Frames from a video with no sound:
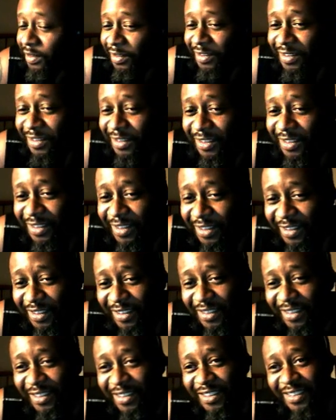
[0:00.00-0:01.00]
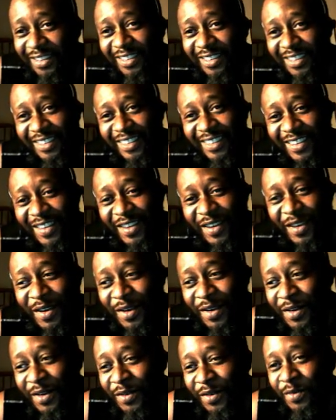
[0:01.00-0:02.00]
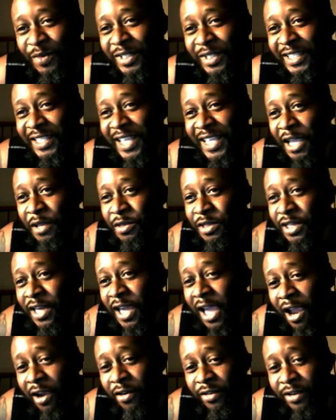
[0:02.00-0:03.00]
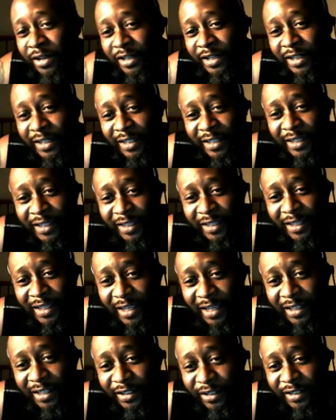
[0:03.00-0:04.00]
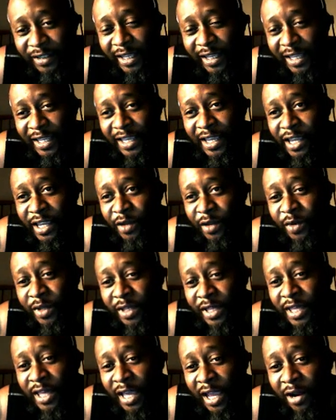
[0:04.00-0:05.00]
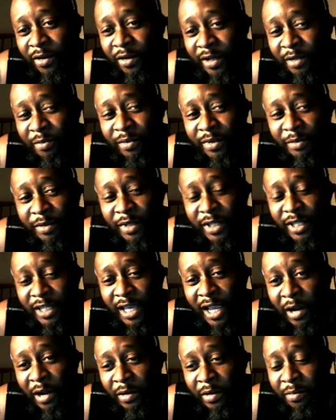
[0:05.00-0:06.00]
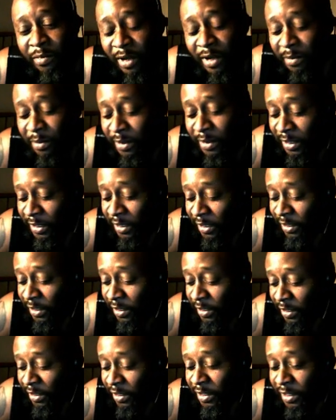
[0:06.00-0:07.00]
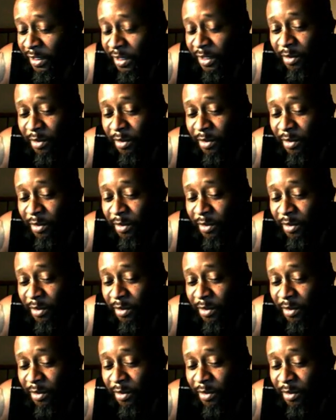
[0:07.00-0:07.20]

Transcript: What's his name? Jared. He looks like he hang with Jared. Him and Jared probably play racquetball together